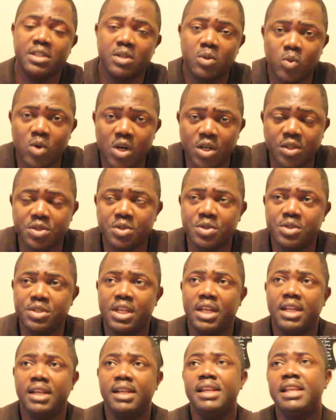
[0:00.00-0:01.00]
the world
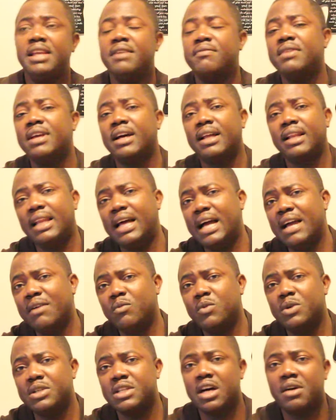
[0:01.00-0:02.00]
today live their
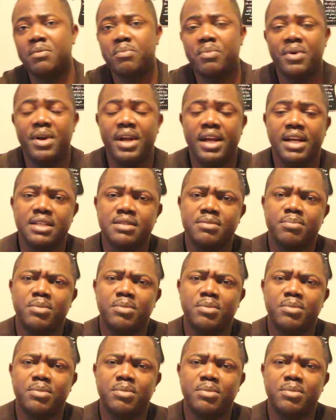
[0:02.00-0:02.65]
life without prayers.